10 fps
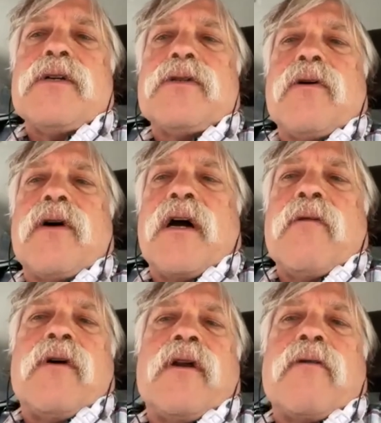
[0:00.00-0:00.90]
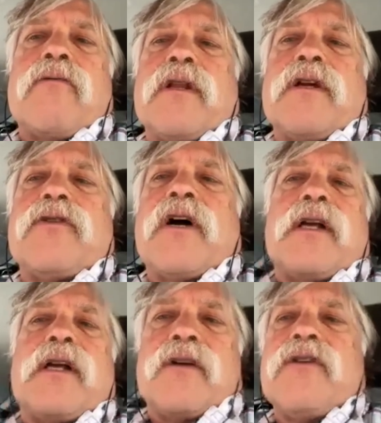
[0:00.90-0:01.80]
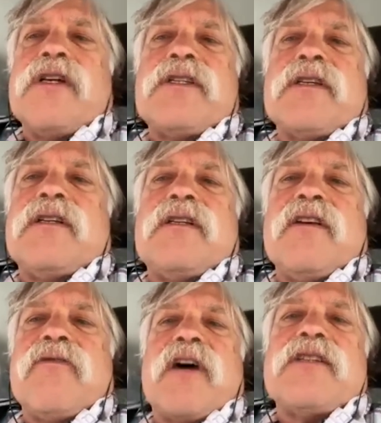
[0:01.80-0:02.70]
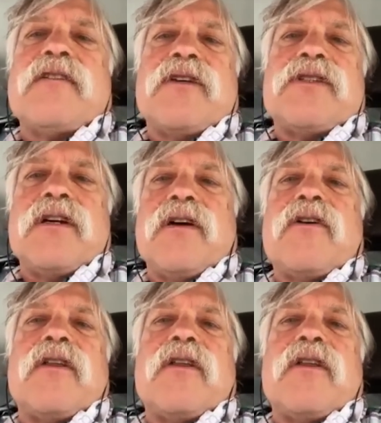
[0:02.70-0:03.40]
So I want to really try to decrease the divisiveness here,